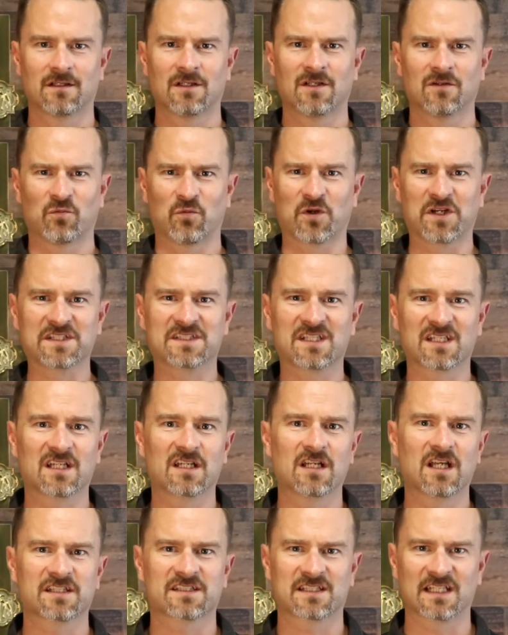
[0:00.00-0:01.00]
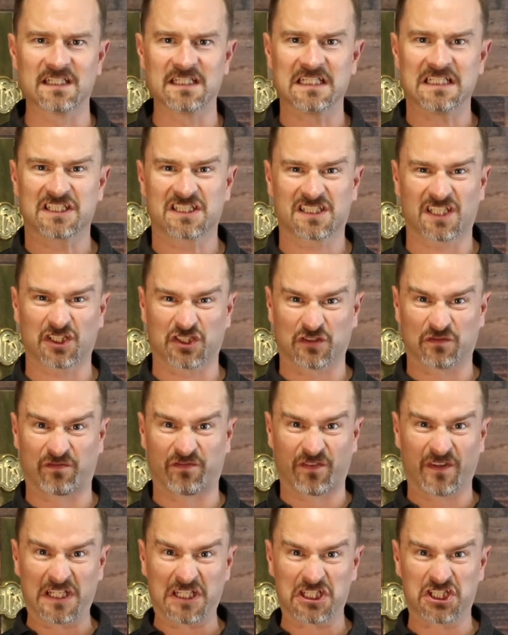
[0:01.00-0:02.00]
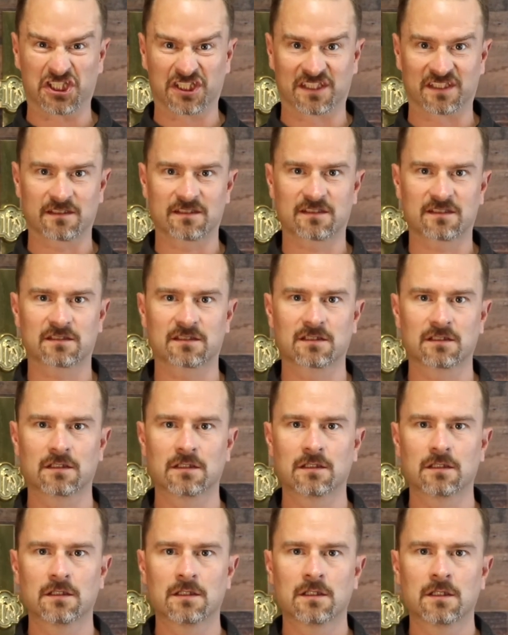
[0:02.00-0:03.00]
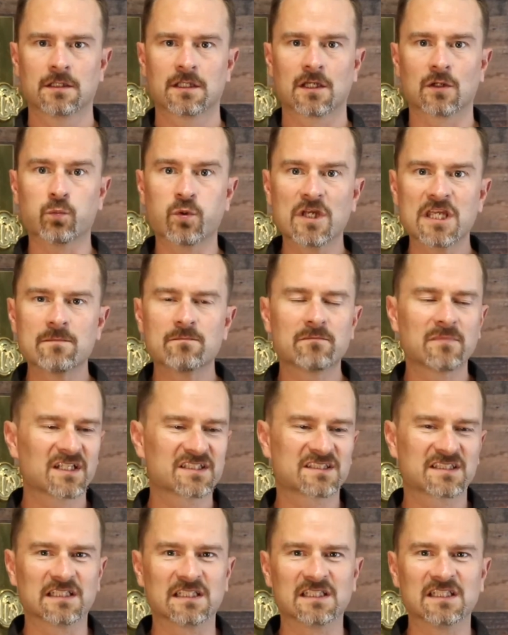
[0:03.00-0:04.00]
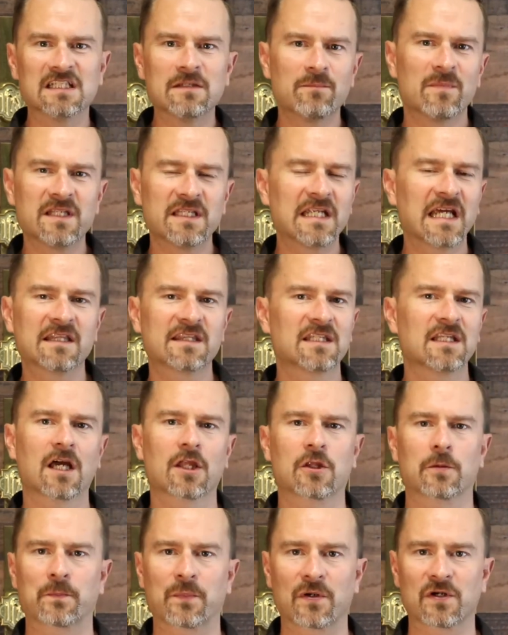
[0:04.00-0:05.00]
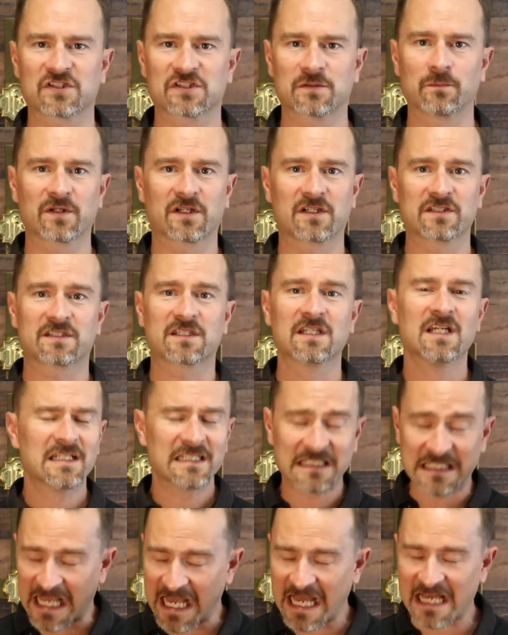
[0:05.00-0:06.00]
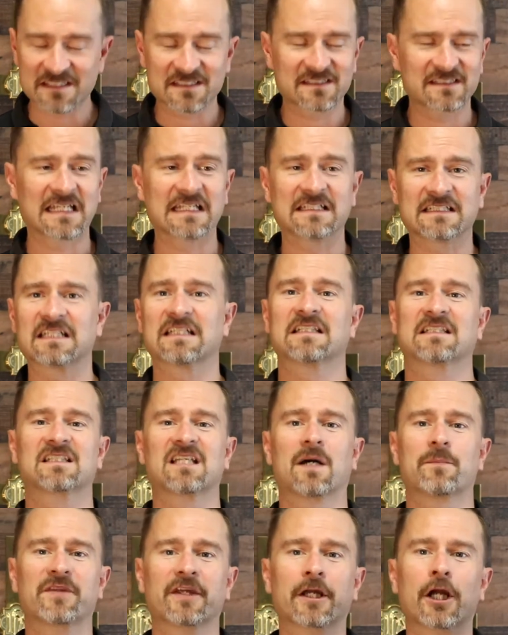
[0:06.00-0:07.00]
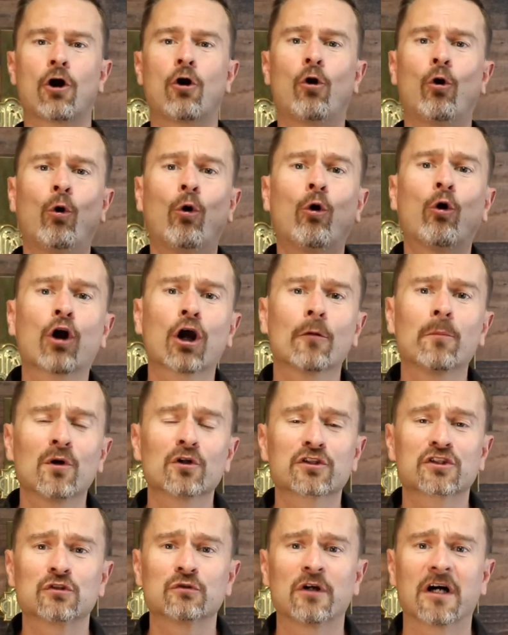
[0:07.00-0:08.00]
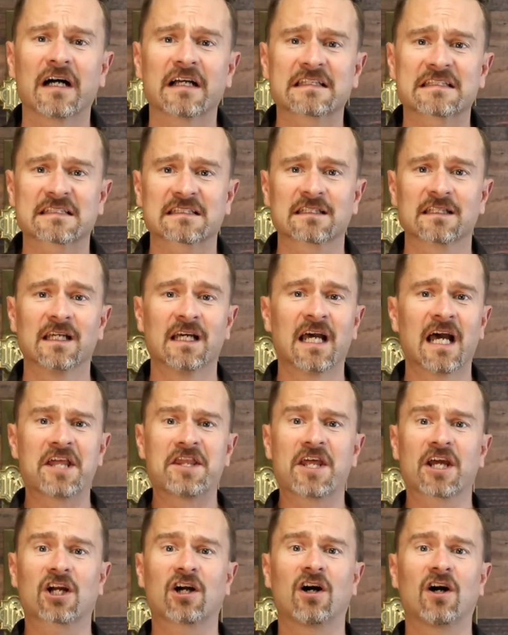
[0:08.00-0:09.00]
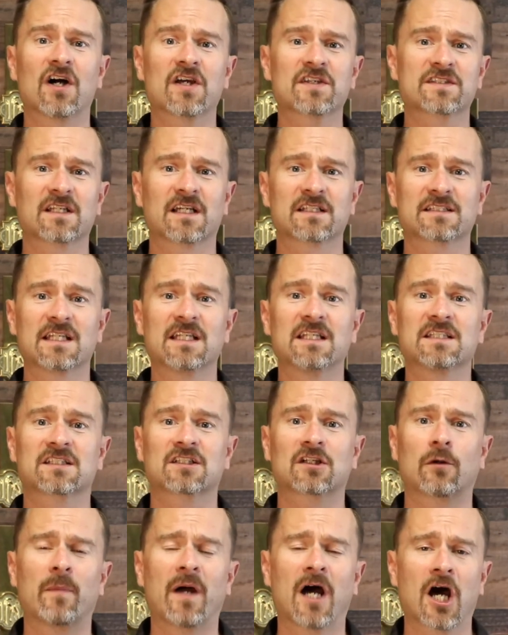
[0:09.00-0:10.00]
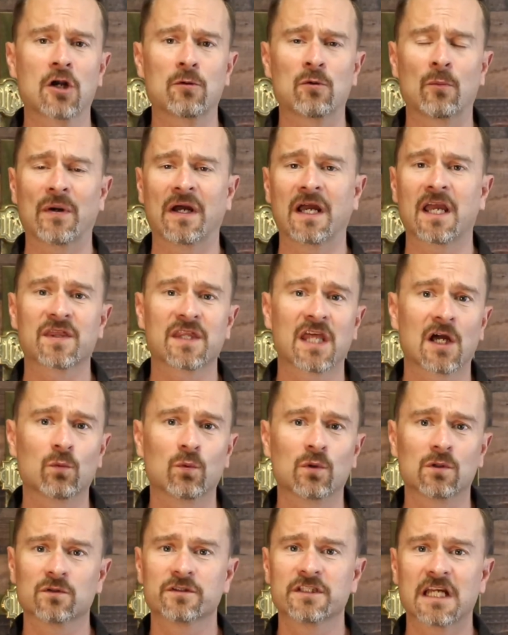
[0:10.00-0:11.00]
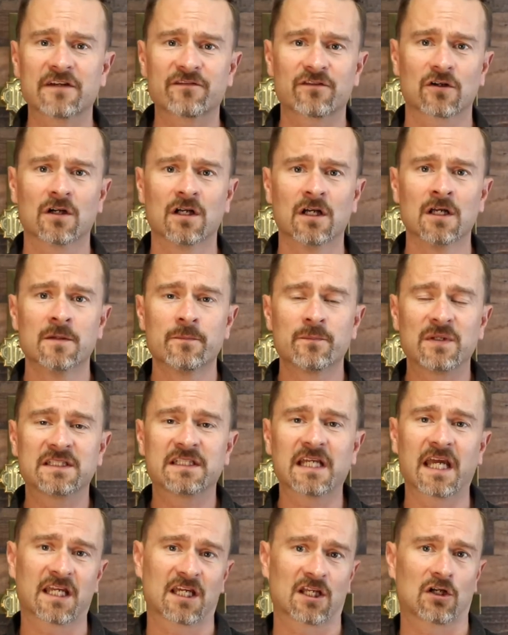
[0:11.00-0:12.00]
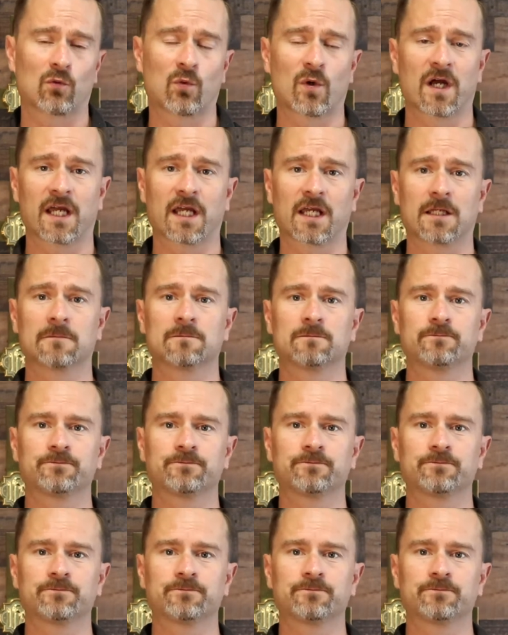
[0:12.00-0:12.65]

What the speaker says: What is it in us that needs such vengeance? That we must eliminate the other person because, yes, they did something horrible to us and that caused us insurmountable pain that will never be taken away.